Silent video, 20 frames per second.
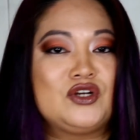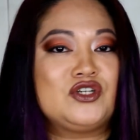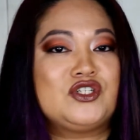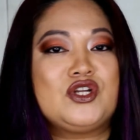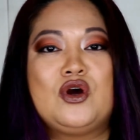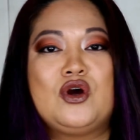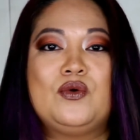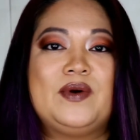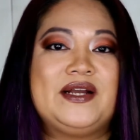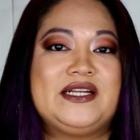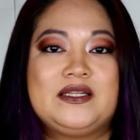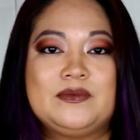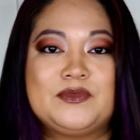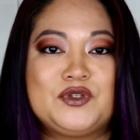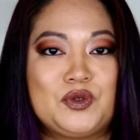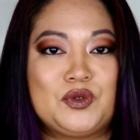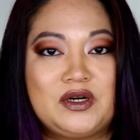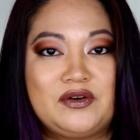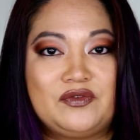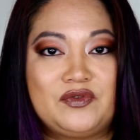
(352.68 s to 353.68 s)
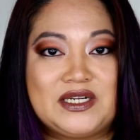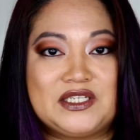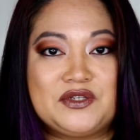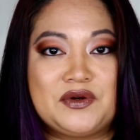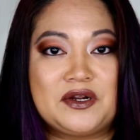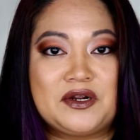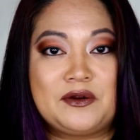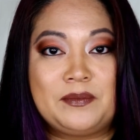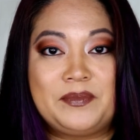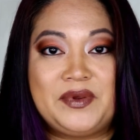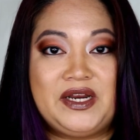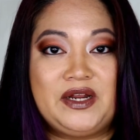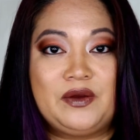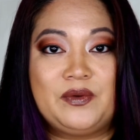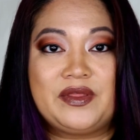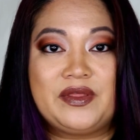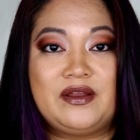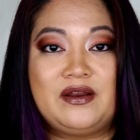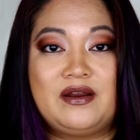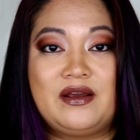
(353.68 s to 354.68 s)
There's always some sort of restaurant competing
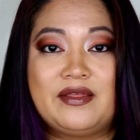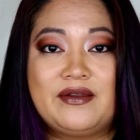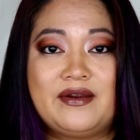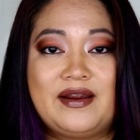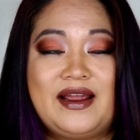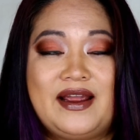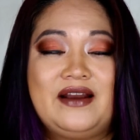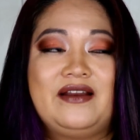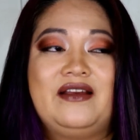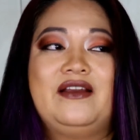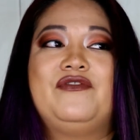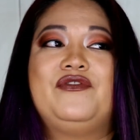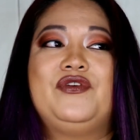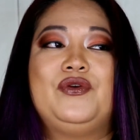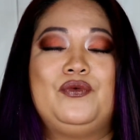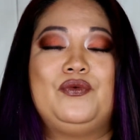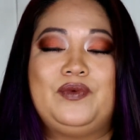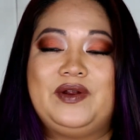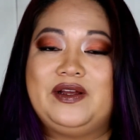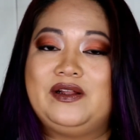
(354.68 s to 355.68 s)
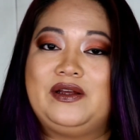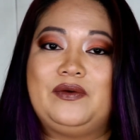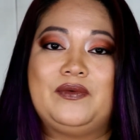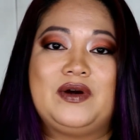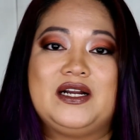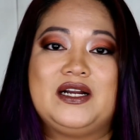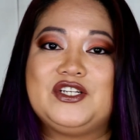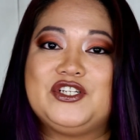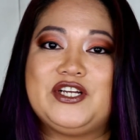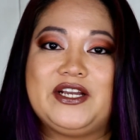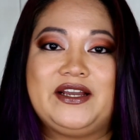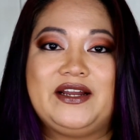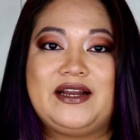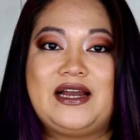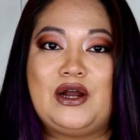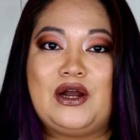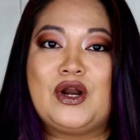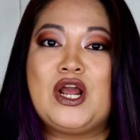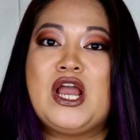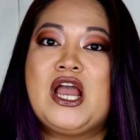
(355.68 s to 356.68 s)
with another, and if you really want to check it
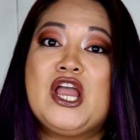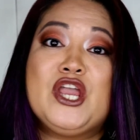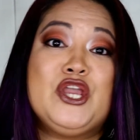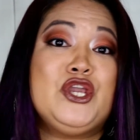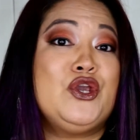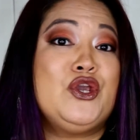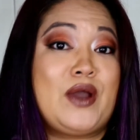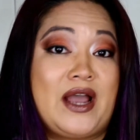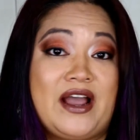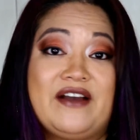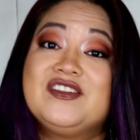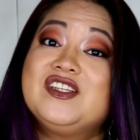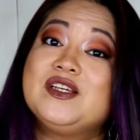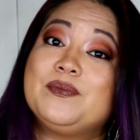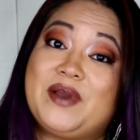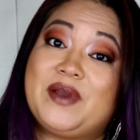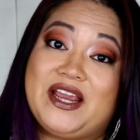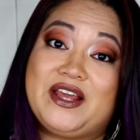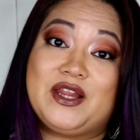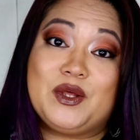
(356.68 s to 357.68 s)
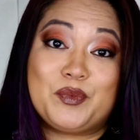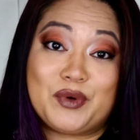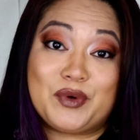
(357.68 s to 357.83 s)
out, you have to pay the